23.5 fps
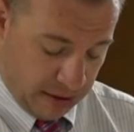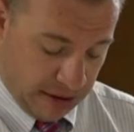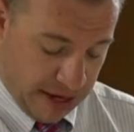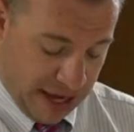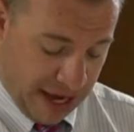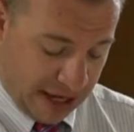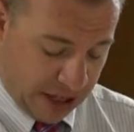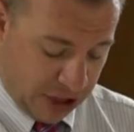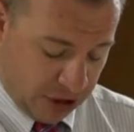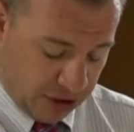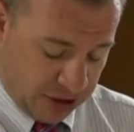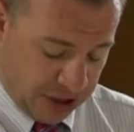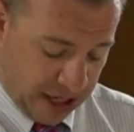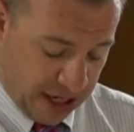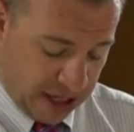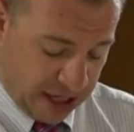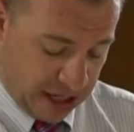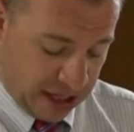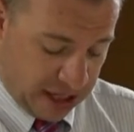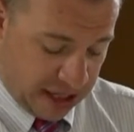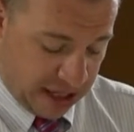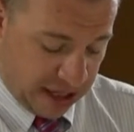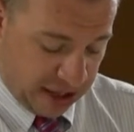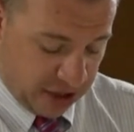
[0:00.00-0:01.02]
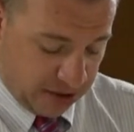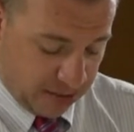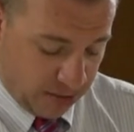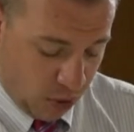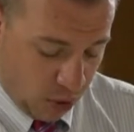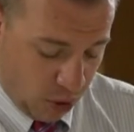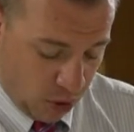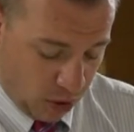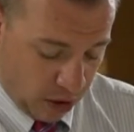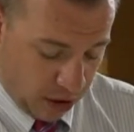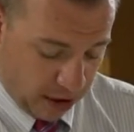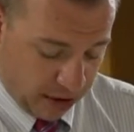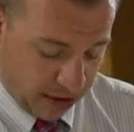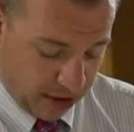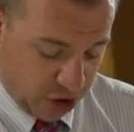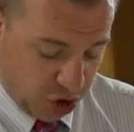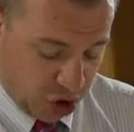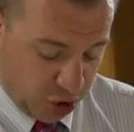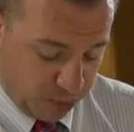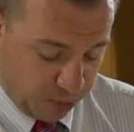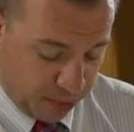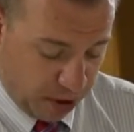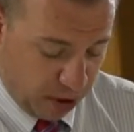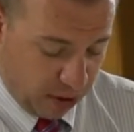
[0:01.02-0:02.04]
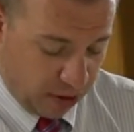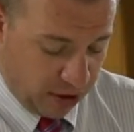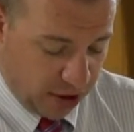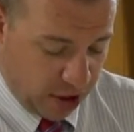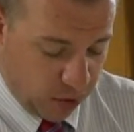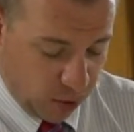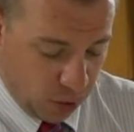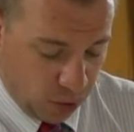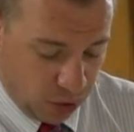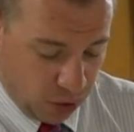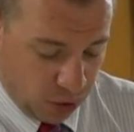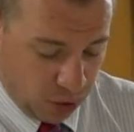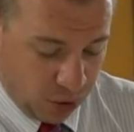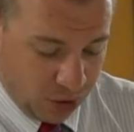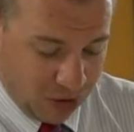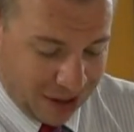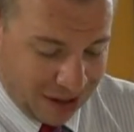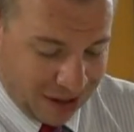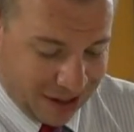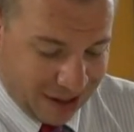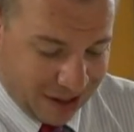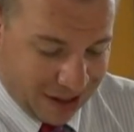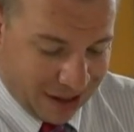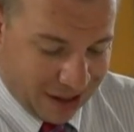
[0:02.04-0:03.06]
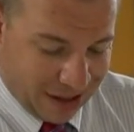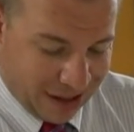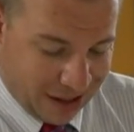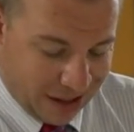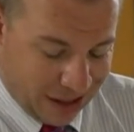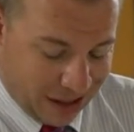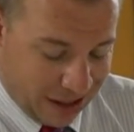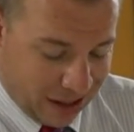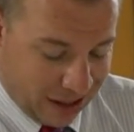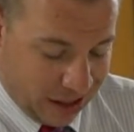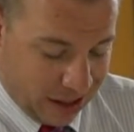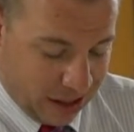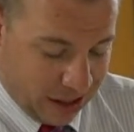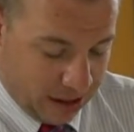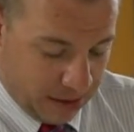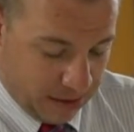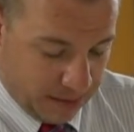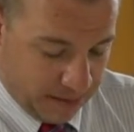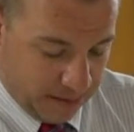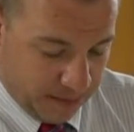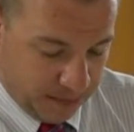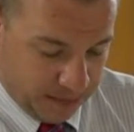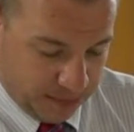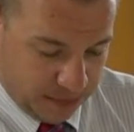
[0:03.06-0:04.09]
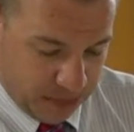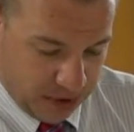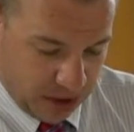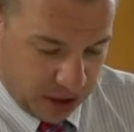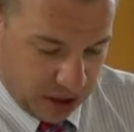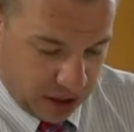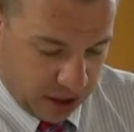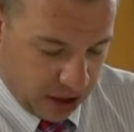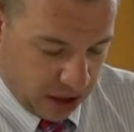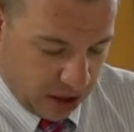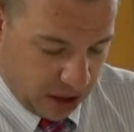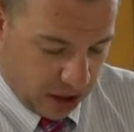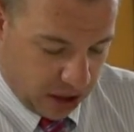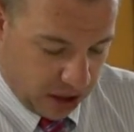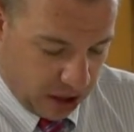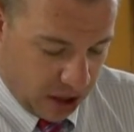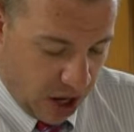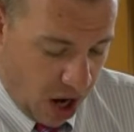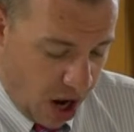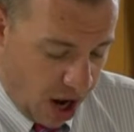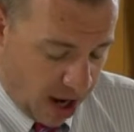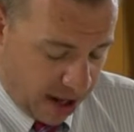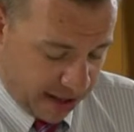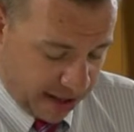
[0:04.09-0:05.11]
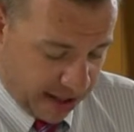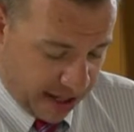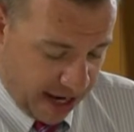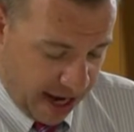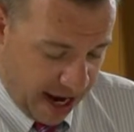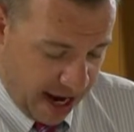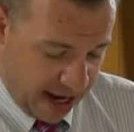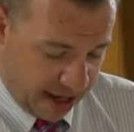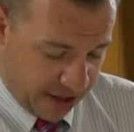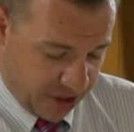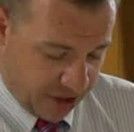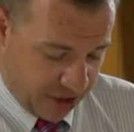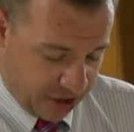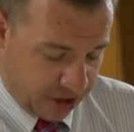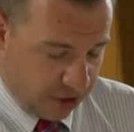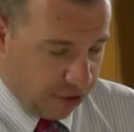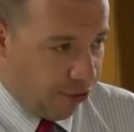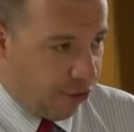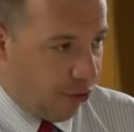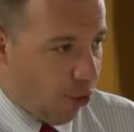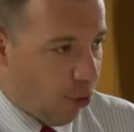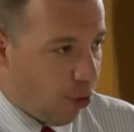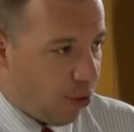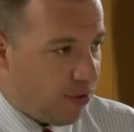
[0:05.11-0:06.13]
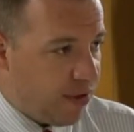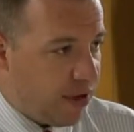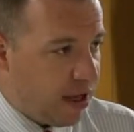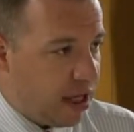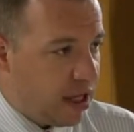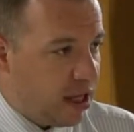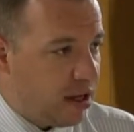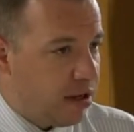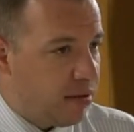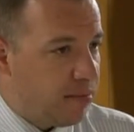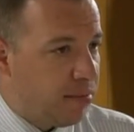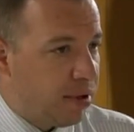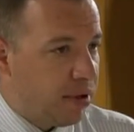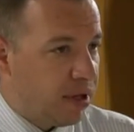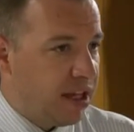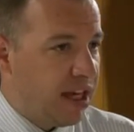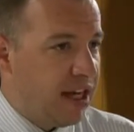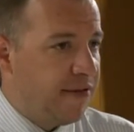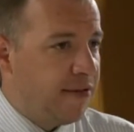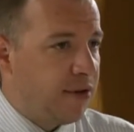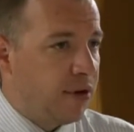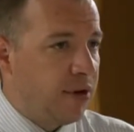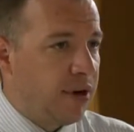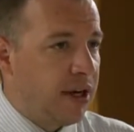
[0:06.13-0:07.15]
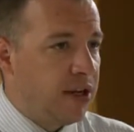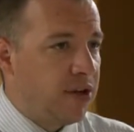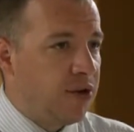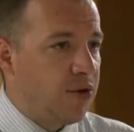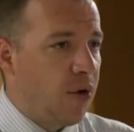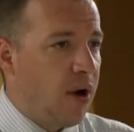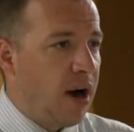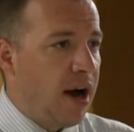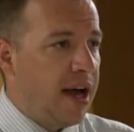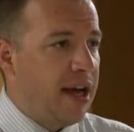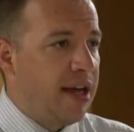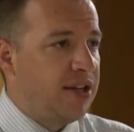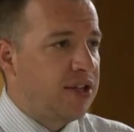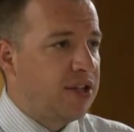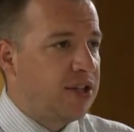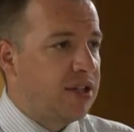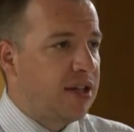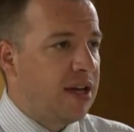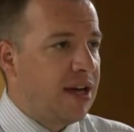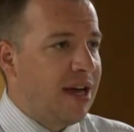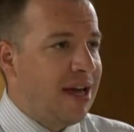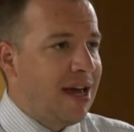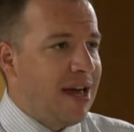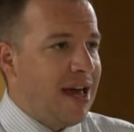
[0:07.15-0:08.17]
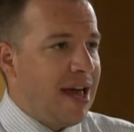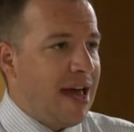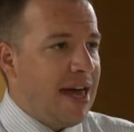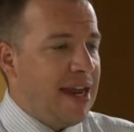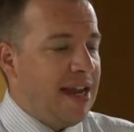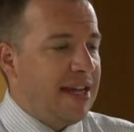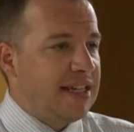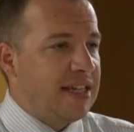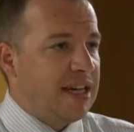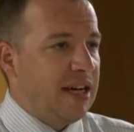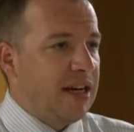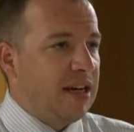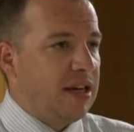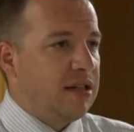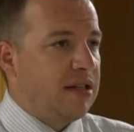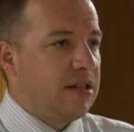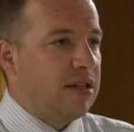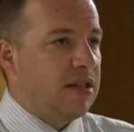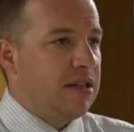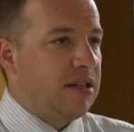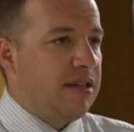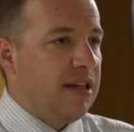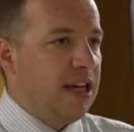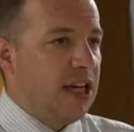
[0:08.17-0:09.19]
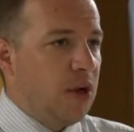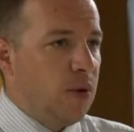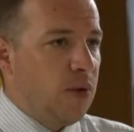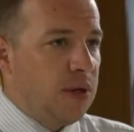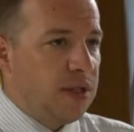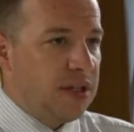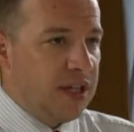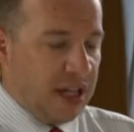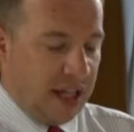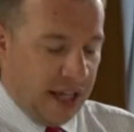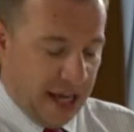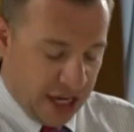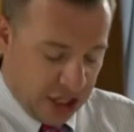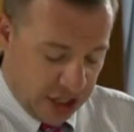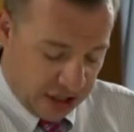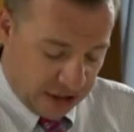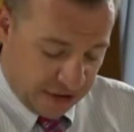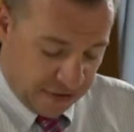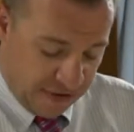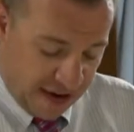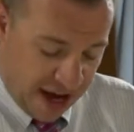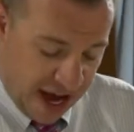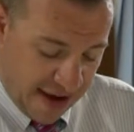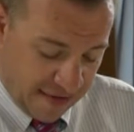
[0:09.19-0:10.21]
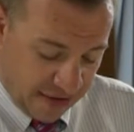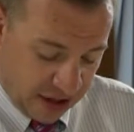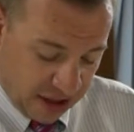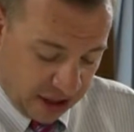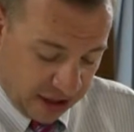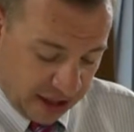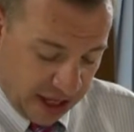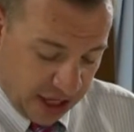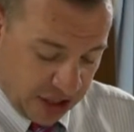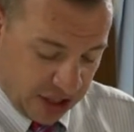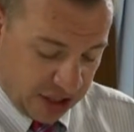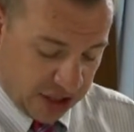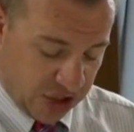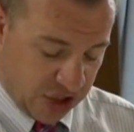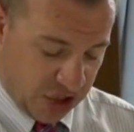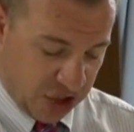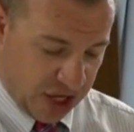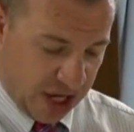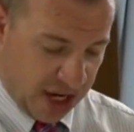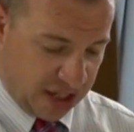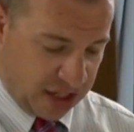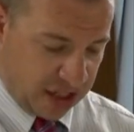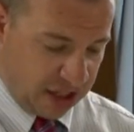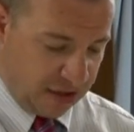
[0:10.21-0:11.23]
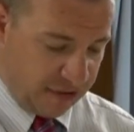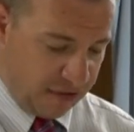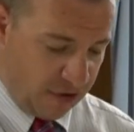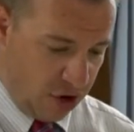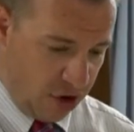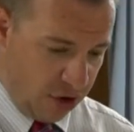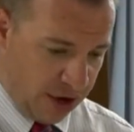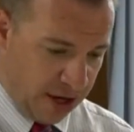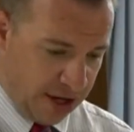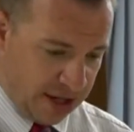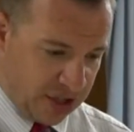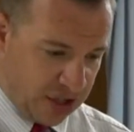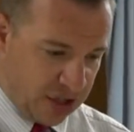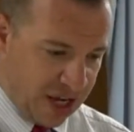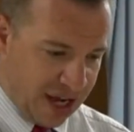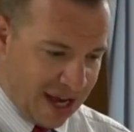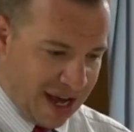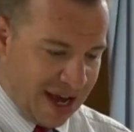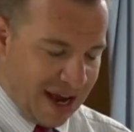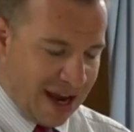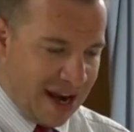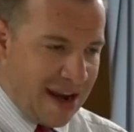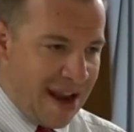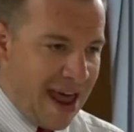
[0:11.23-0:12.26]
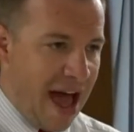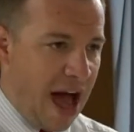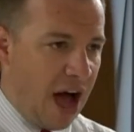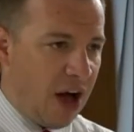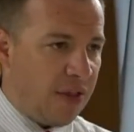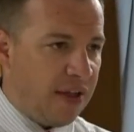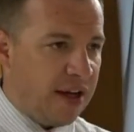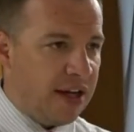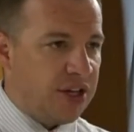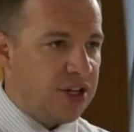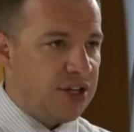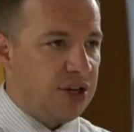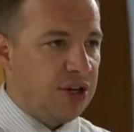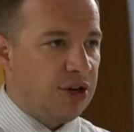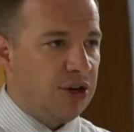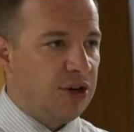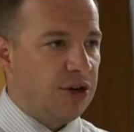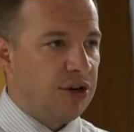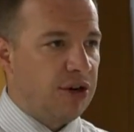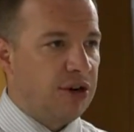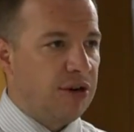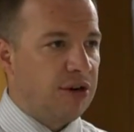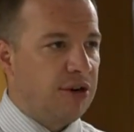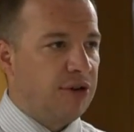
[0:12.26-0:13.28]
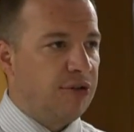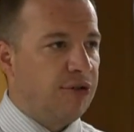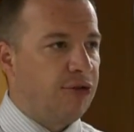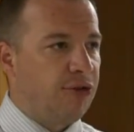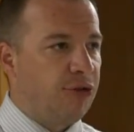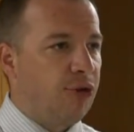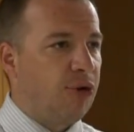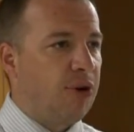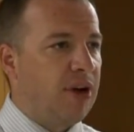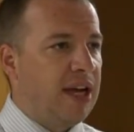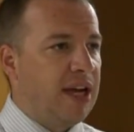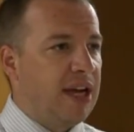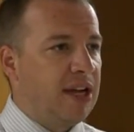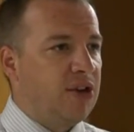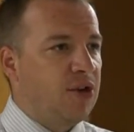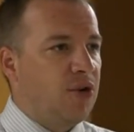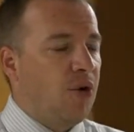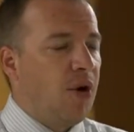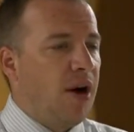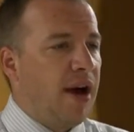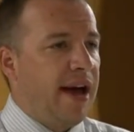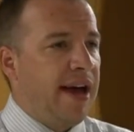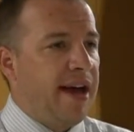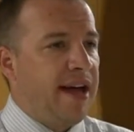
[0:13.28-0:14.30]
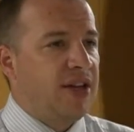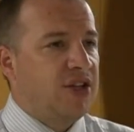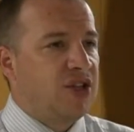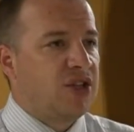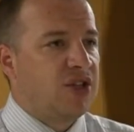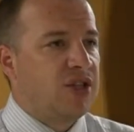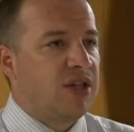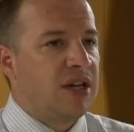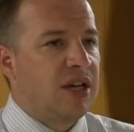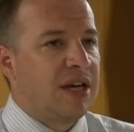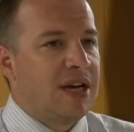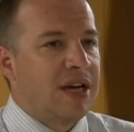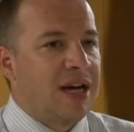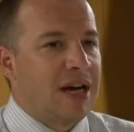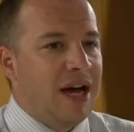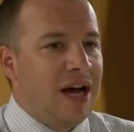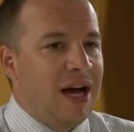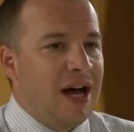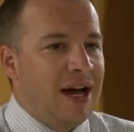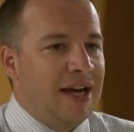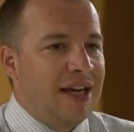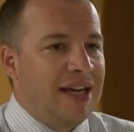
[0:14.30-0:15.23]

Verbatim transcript: enters into this more spiritual uh, context for the believer in Christ and he's going to deal with Galatians 5 and Galatians 6 as far as now that you're free in Christ, uh,